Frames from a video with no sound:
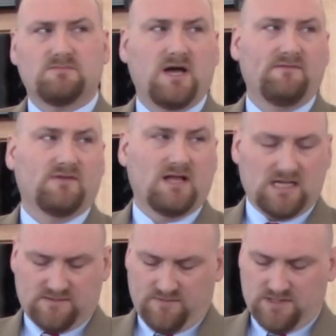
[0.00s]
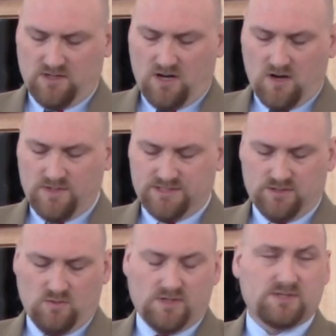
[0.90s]
my philosophy to always
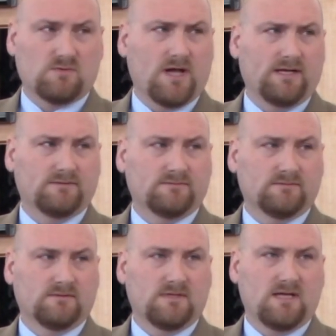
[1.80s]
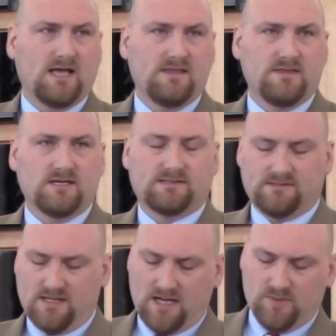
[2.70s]
do what is right. And this, I